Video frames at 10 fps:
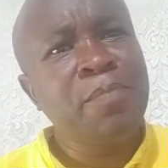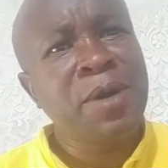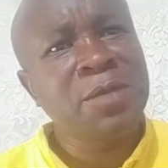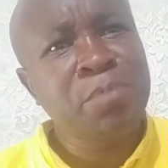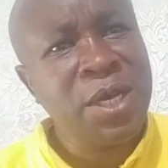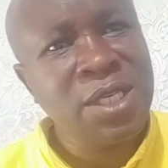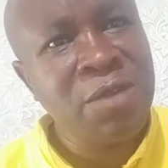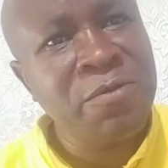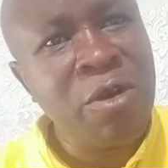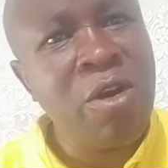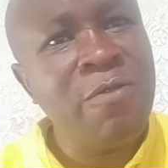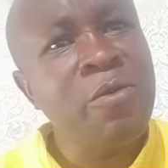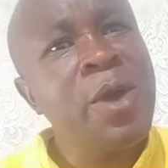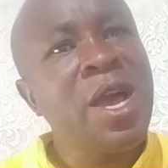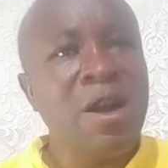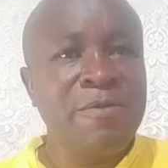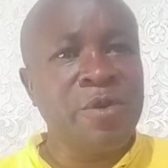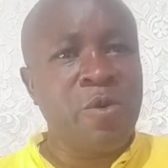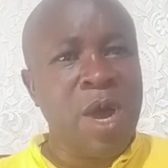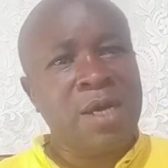perspective of where have you
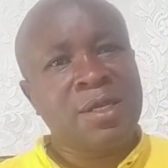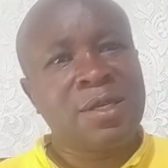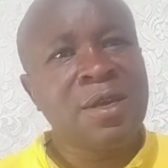worked?